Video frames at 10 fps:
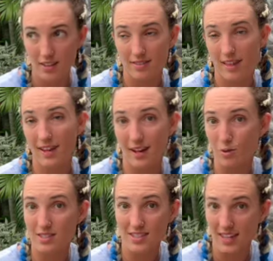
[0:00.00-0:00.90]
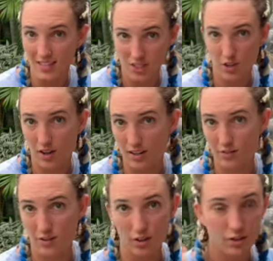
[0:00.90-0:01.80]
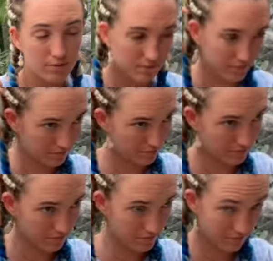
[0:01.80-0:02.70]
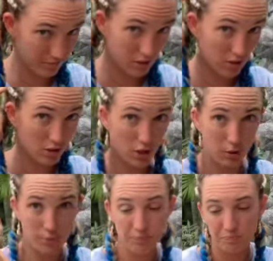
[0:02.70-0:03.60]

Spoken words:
then I would say it's correct for you. So,